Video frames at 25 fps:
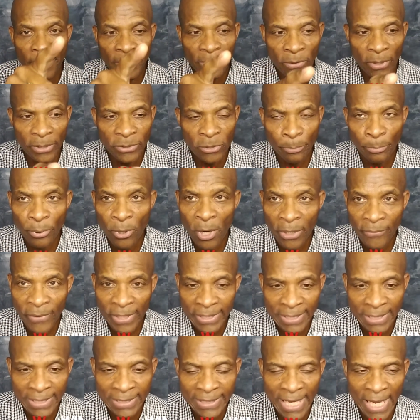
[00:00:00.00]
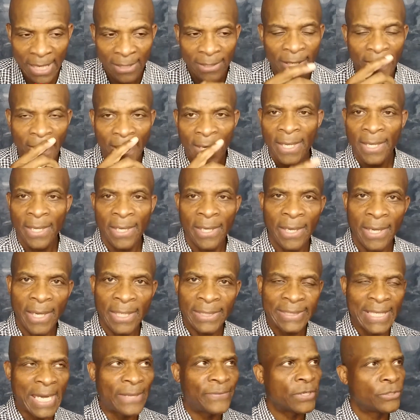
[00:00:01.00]
on, you're progressing down. It's
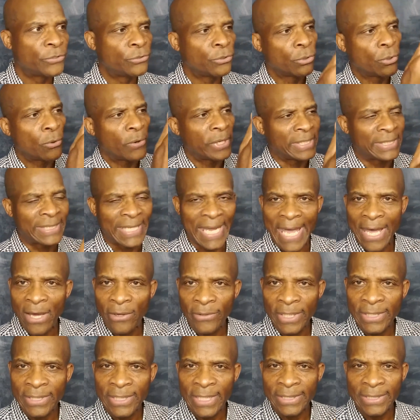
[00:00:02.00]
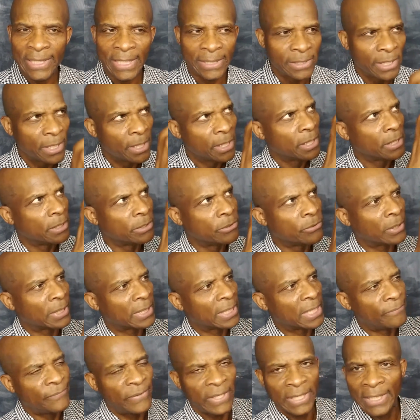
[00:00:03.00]
not that you're going down. It's just that you're
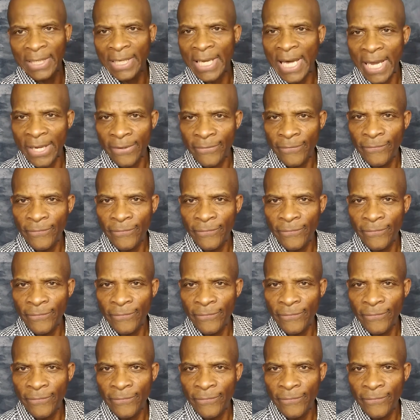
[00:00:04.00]
living life.